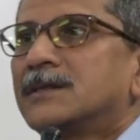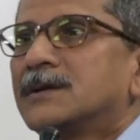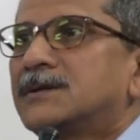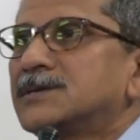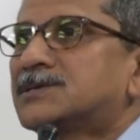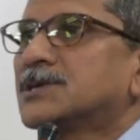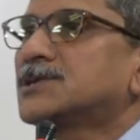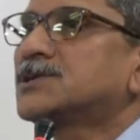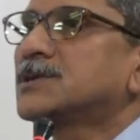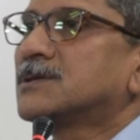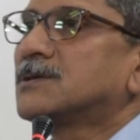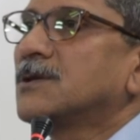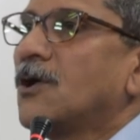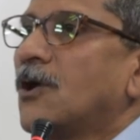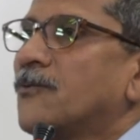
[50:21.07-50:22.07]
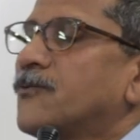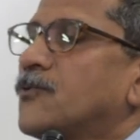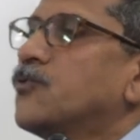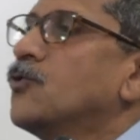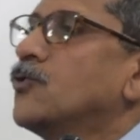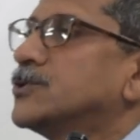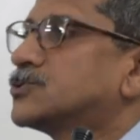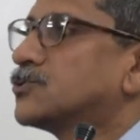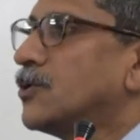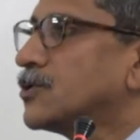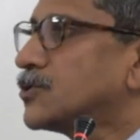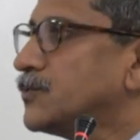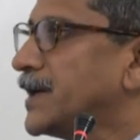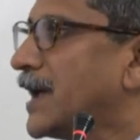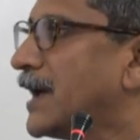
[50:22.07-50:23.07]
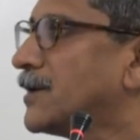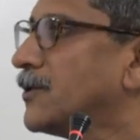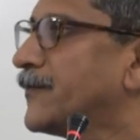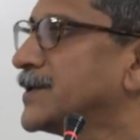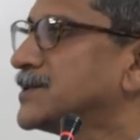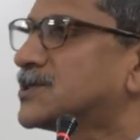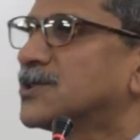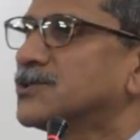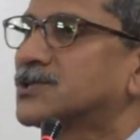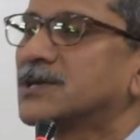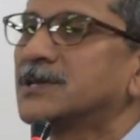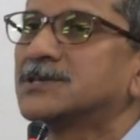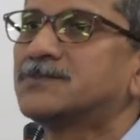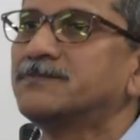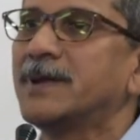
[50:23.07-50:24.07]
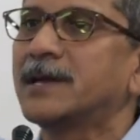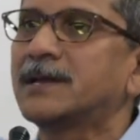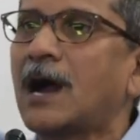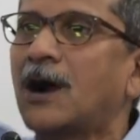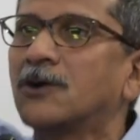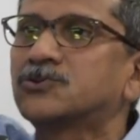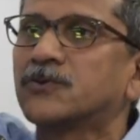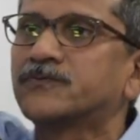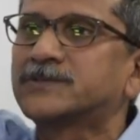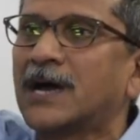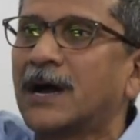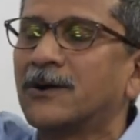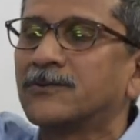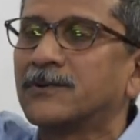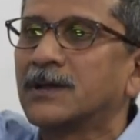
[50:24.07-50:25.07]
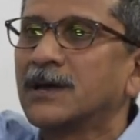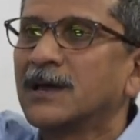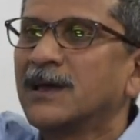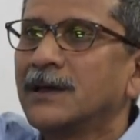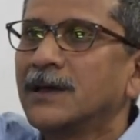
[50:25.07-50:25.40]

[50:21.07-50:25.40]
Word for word: The decision of who is going to be head of institution is made out of town.